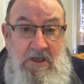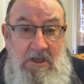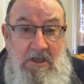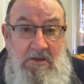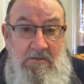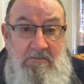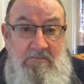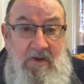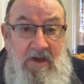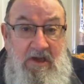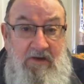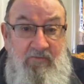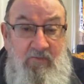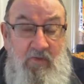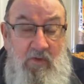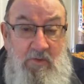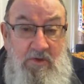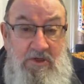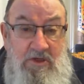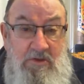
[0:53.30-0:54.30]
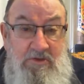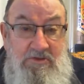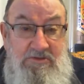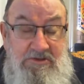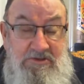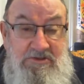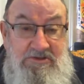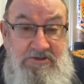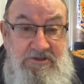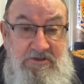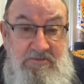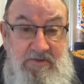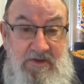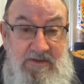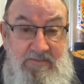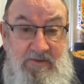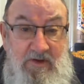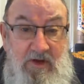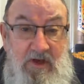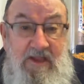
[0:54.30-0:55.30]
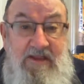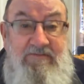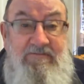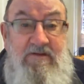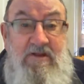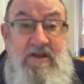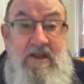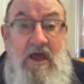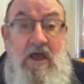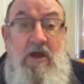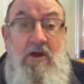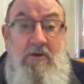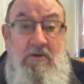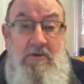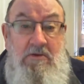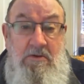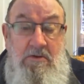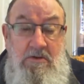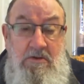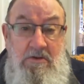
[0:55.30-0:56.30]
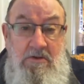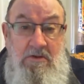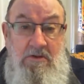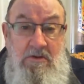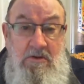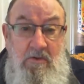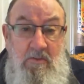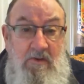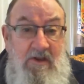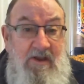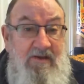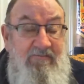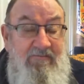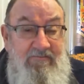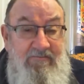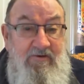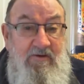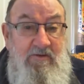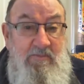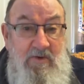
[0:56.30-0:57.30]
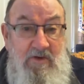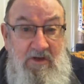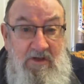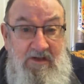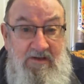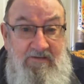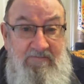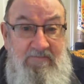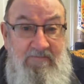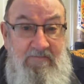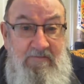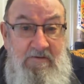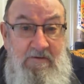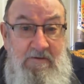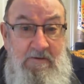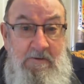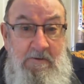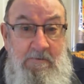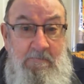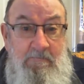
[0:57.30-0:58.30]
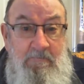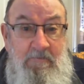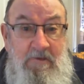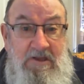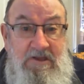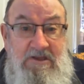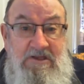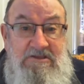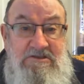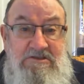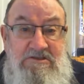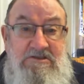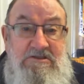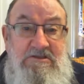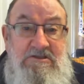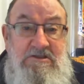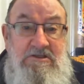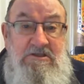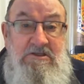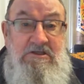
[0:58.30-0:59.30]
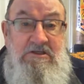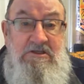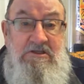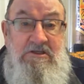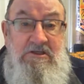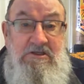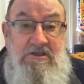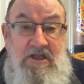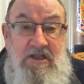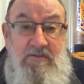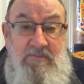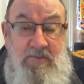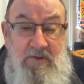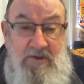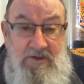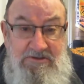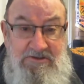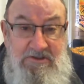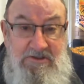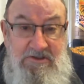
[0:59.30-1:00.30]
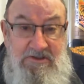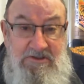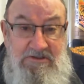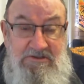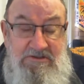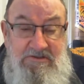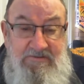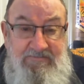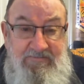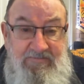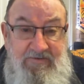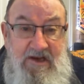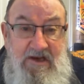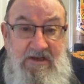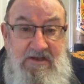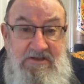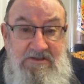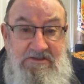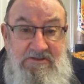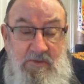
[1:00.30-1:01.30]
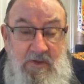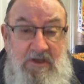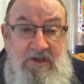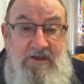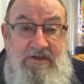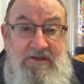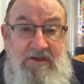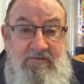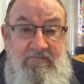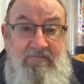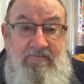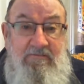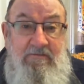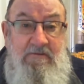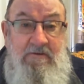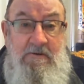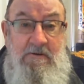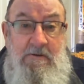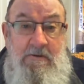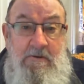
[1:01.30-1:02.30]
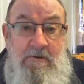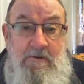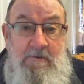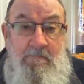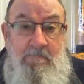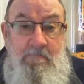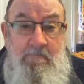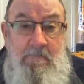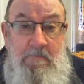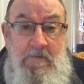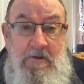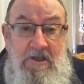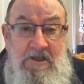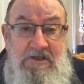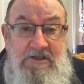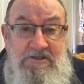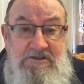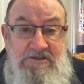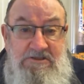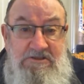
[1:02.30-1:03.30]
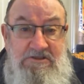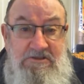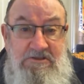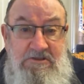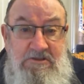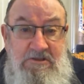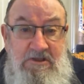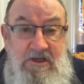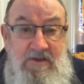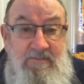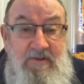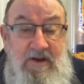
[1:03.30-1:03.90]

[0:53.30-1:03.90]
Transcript: Part of what we do as Christian people, even though we have a firm belief that this dead person, this friend, this relative, is in a better